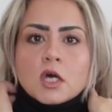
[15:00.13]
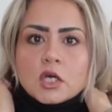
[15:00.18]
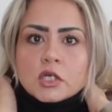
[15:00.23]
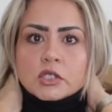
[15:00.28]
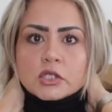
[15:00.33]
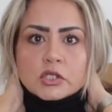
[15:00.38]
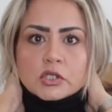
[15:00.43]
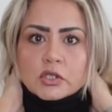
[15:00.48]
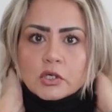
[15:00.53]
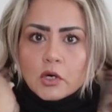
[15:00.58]

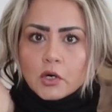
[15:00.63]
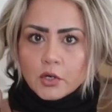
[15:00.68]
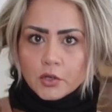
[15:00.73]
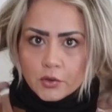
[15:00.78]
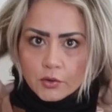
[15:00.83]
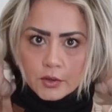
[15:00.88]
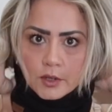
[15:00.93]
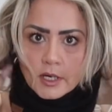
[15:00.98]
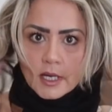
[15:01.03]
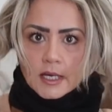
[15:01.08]
so
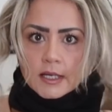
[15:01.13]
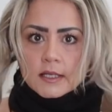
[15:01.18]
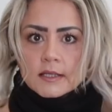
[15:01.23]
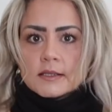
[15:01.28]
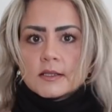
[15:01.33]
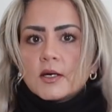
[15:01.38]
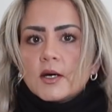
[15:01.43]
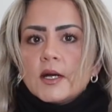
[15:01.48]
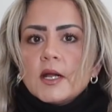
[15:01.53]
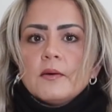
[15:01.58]
your neck is
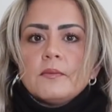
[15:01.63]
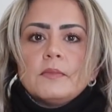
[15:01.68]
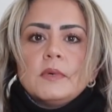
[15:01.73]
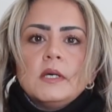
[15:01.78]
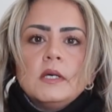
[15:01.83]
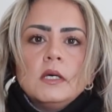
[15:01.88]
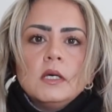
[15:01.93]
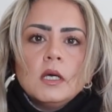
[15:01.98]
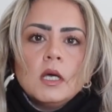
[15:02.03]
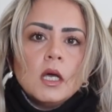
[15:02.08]
gonna
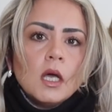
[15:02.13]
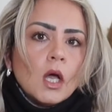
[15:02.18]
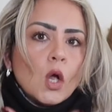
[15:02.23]
be